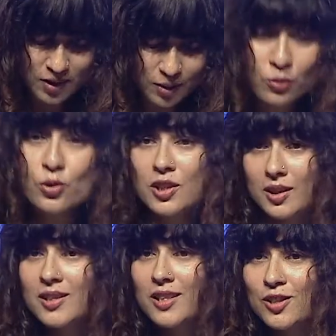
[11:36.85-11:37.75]
the most
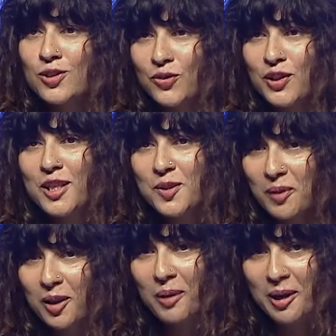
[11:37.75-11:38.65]
consistent of things
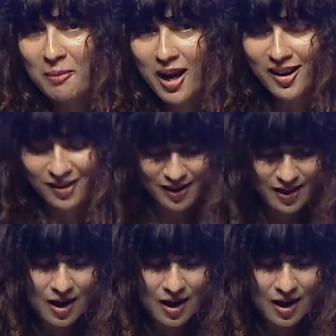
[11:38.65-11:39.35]
made by man,